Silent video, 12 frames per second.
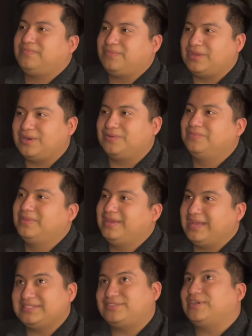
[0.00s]
you know,
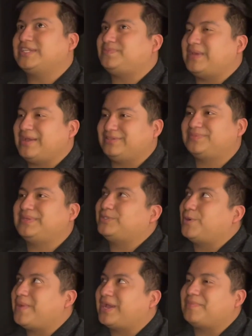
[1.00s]
it still gets me. I sometimes
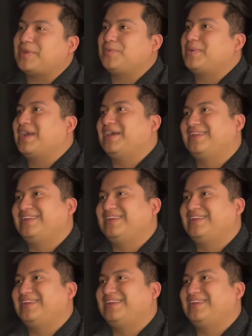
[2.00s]
go back, I'm like, oh my god.